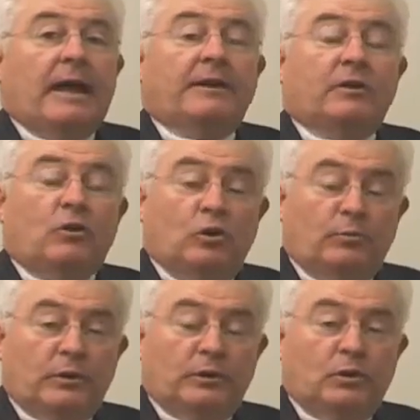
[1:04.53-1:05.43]
under
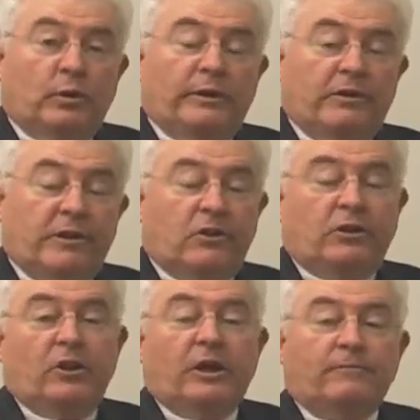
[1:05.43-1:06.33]
corporate law, under
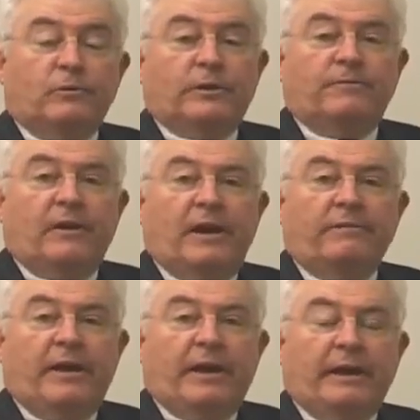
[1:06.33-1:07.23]
Section
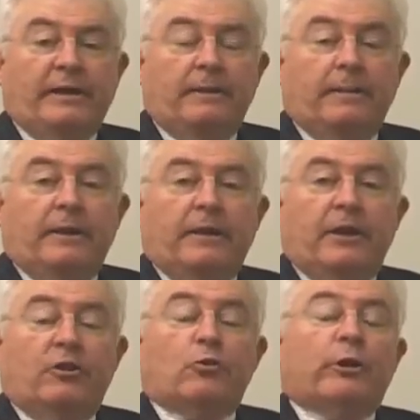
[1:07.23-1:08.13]
945A,
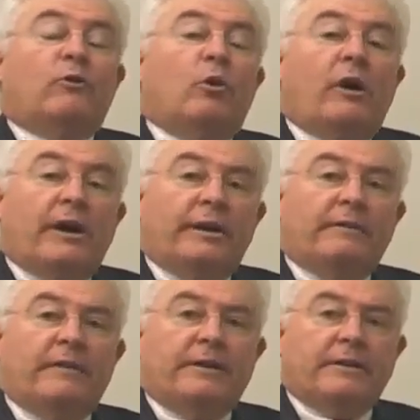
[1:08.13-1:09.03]
it's
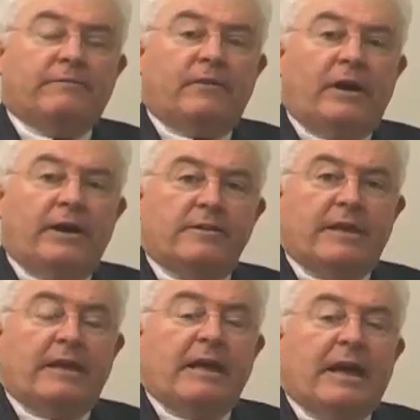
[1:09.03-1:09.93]
required that an
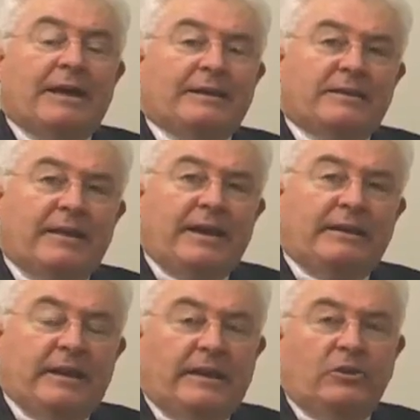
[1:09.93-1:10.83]
advisor
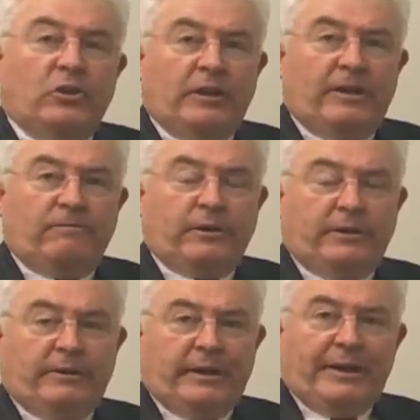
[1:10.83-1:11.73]
understand each and every
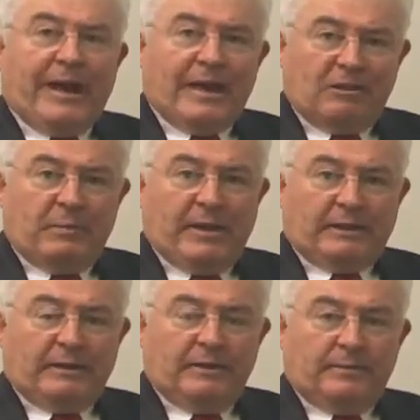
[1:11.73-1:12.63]
unique
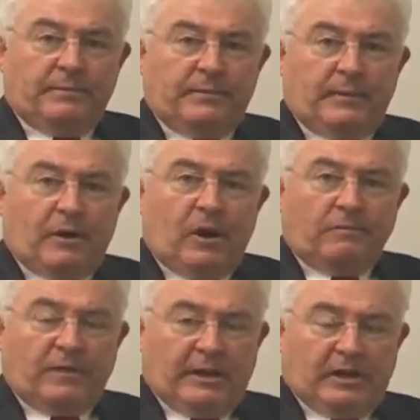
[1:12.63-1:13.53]
aspect
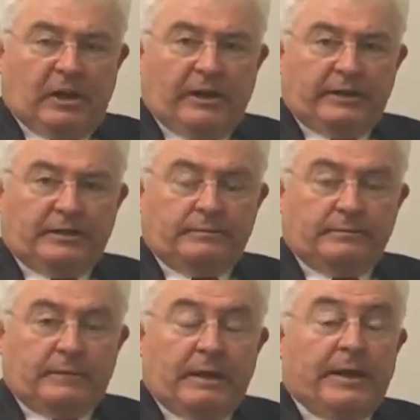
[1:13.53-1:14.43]
of that client.
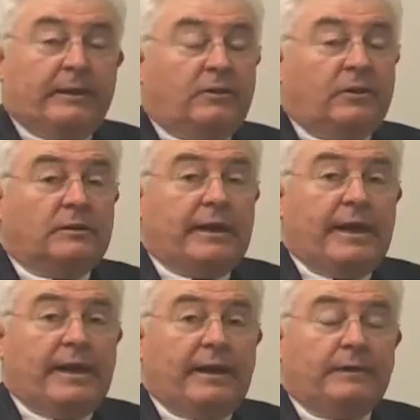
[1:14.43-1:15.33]
And until
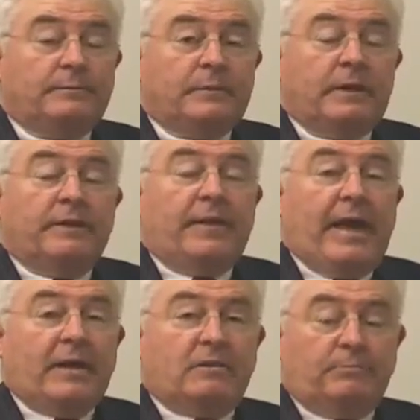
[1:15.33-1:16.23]
now, there
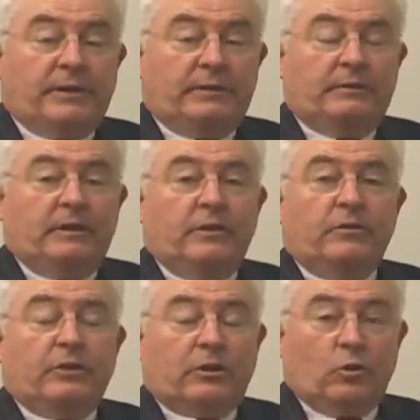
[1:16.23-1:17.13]
hasn't been
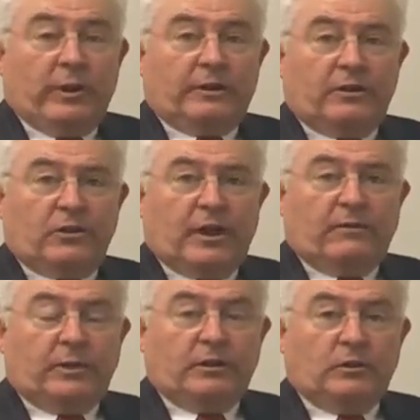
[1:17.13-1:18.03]
the correct
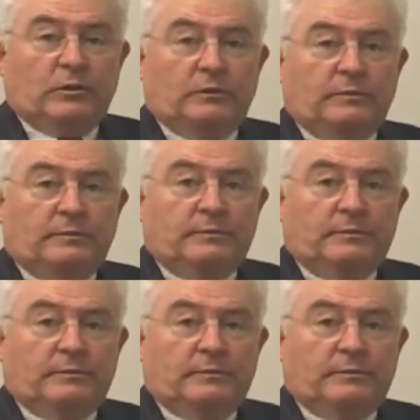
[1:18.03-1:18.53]
discovery tool.